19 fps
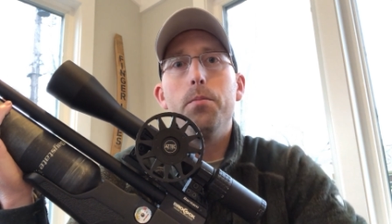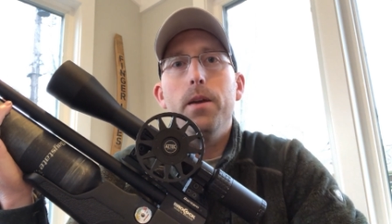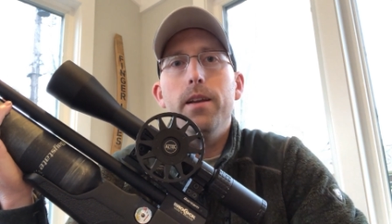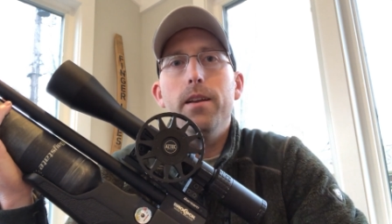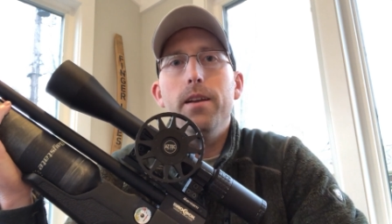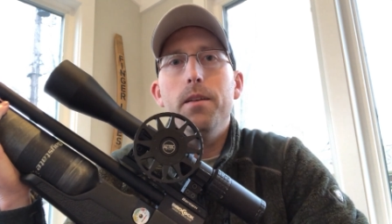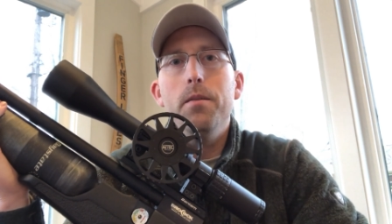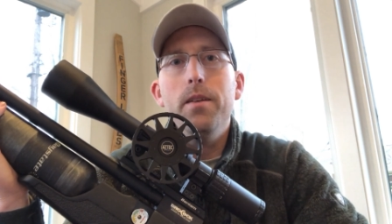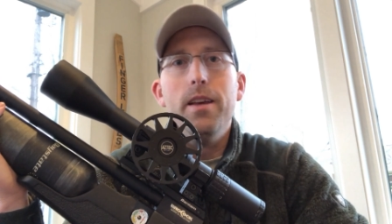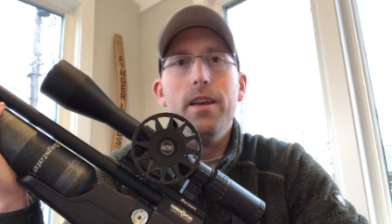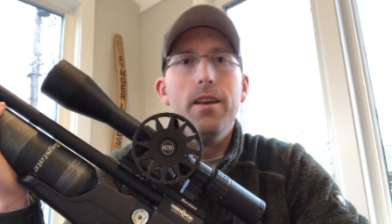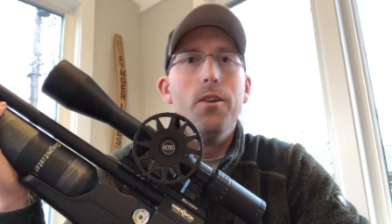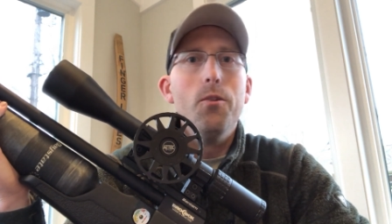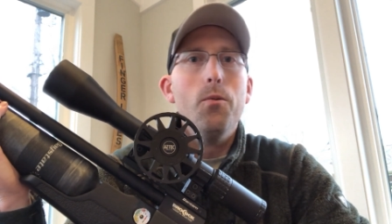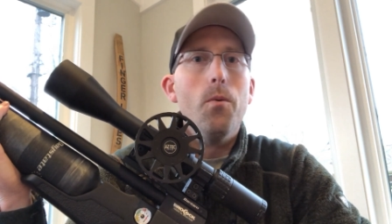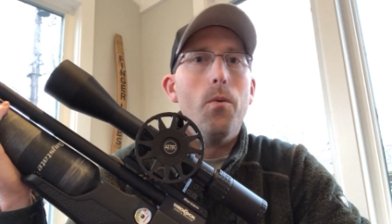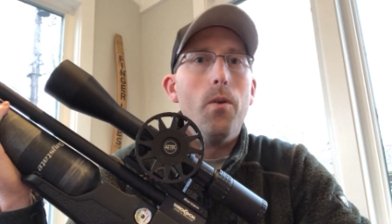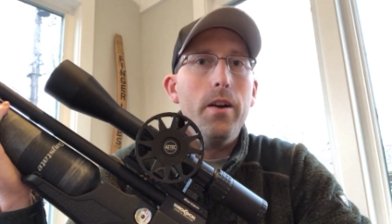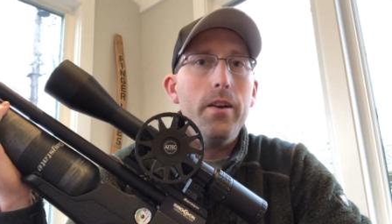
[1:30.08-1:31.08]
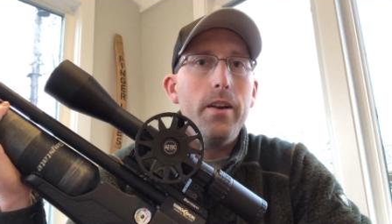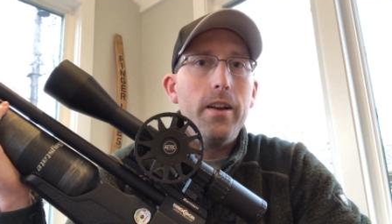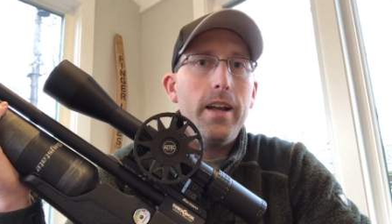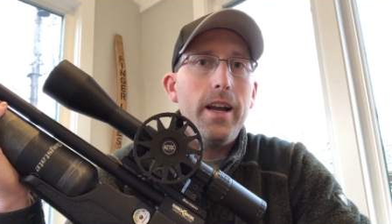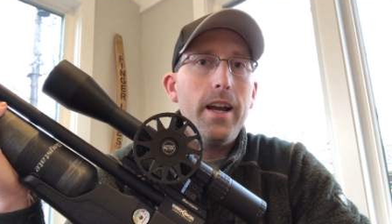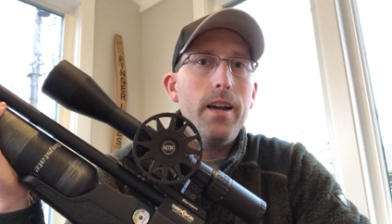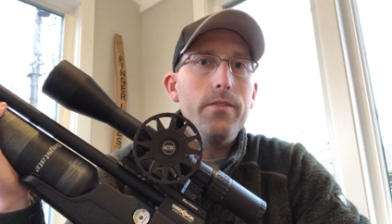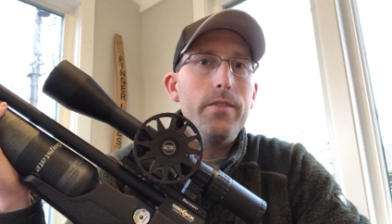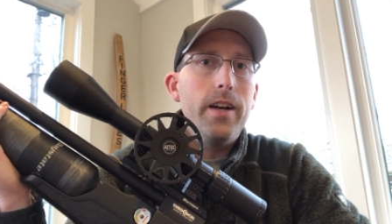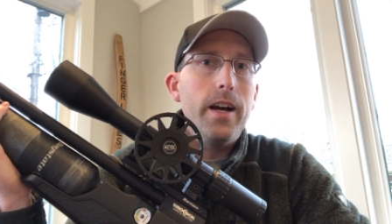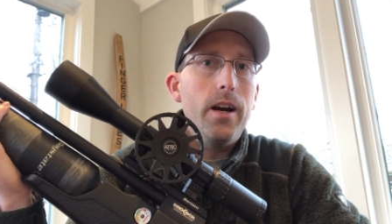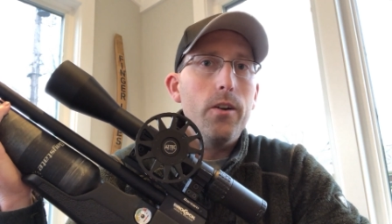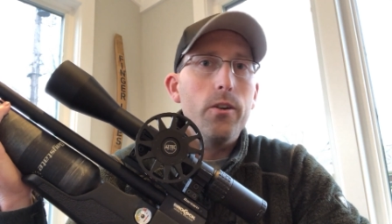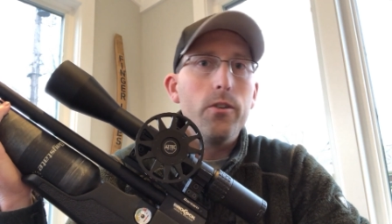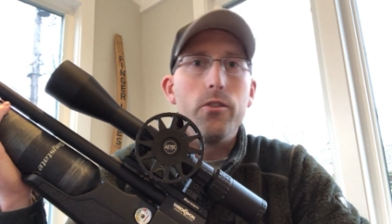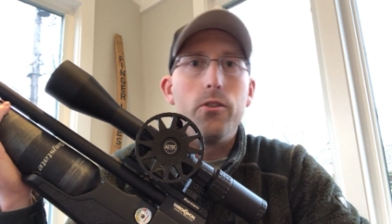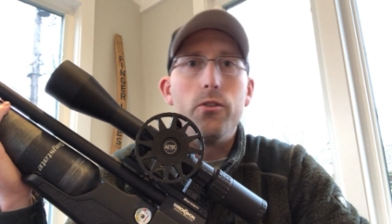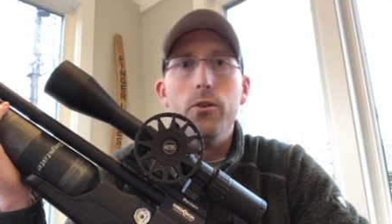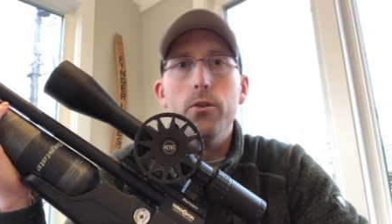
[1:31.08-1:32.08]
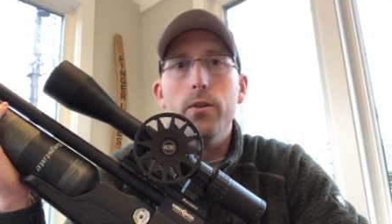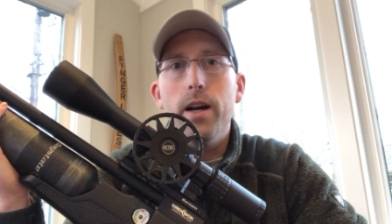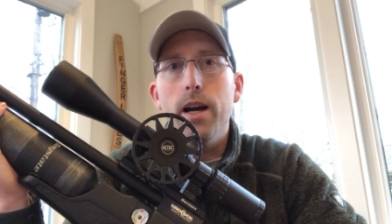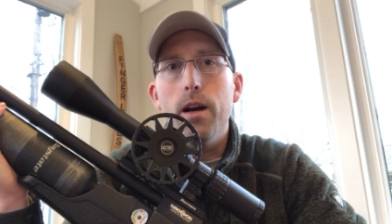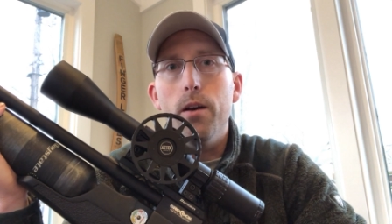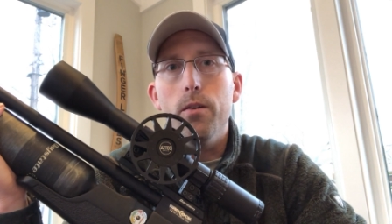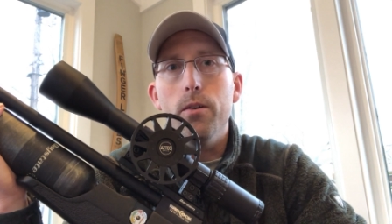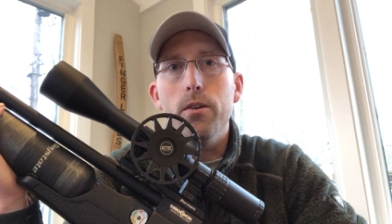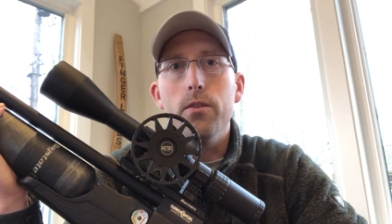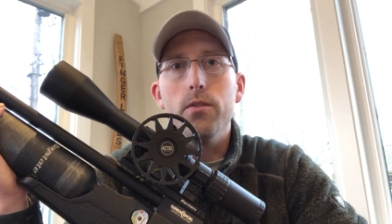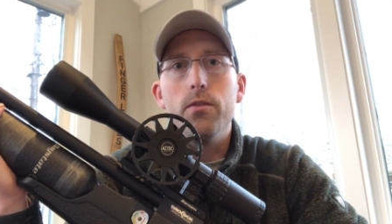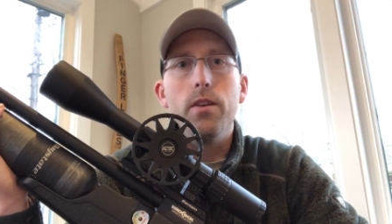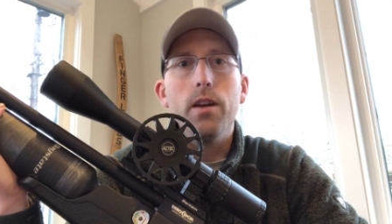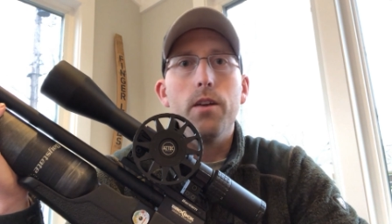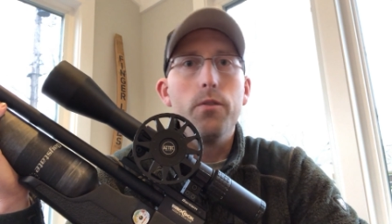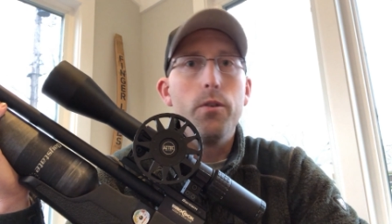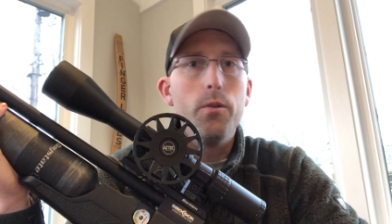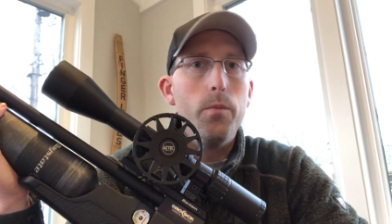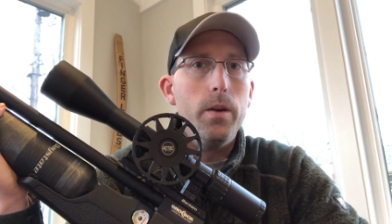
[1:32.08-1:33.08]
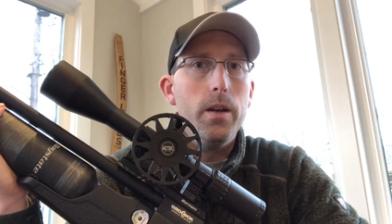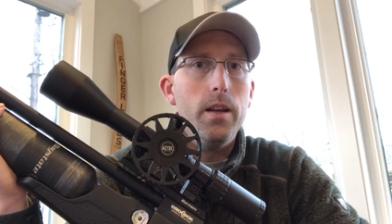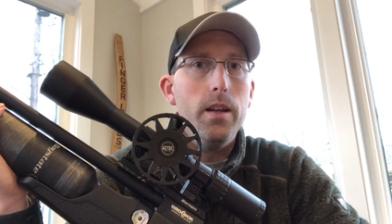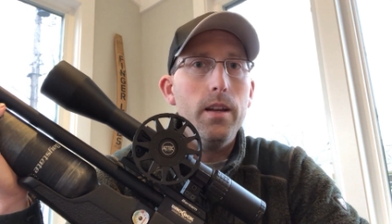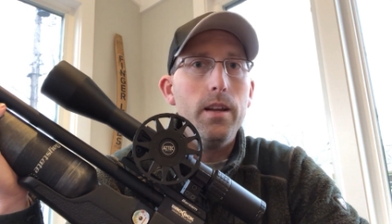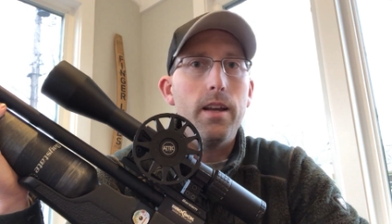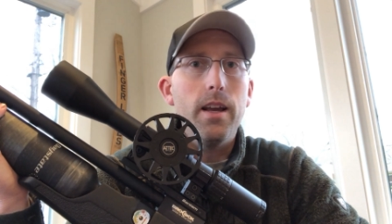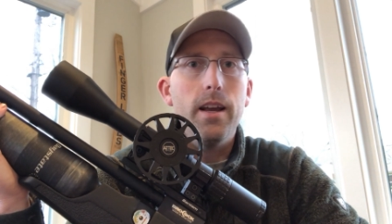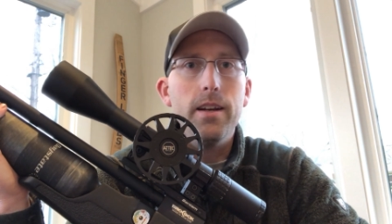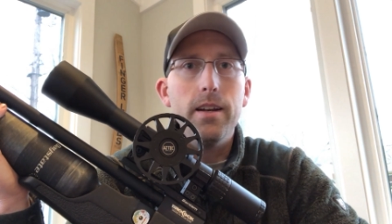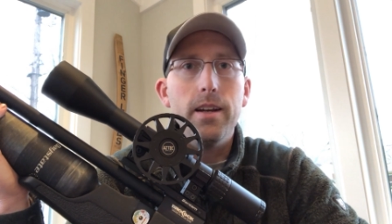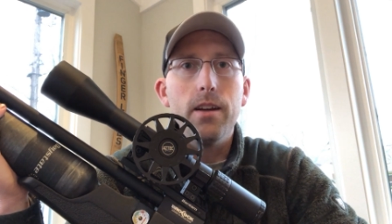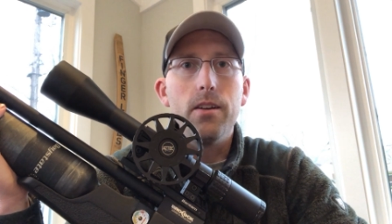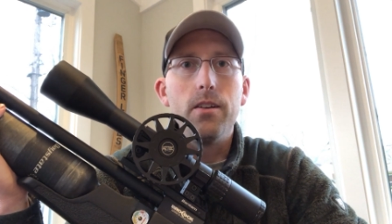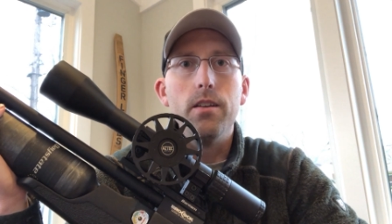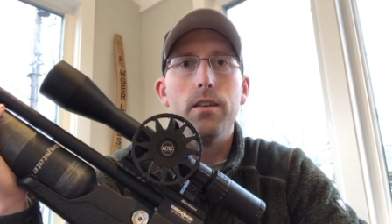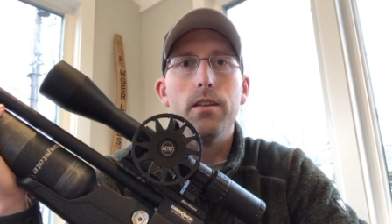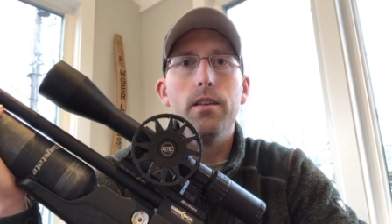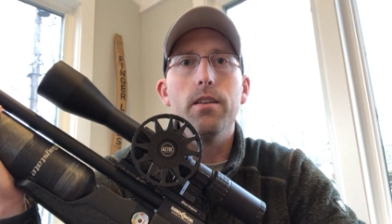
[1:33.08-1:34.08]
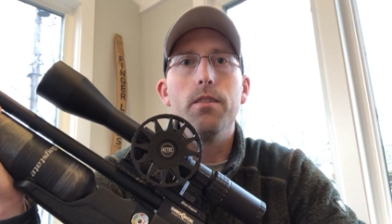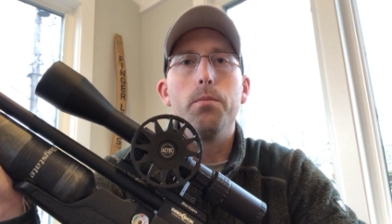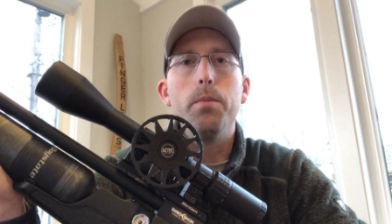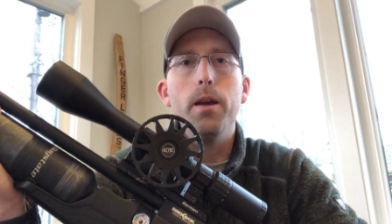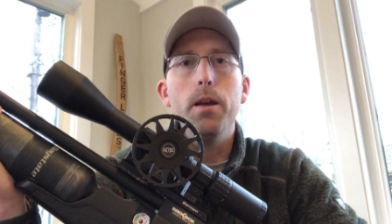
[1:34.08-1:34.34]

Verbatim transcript: spending one and a half hours to two hours every week heading out to the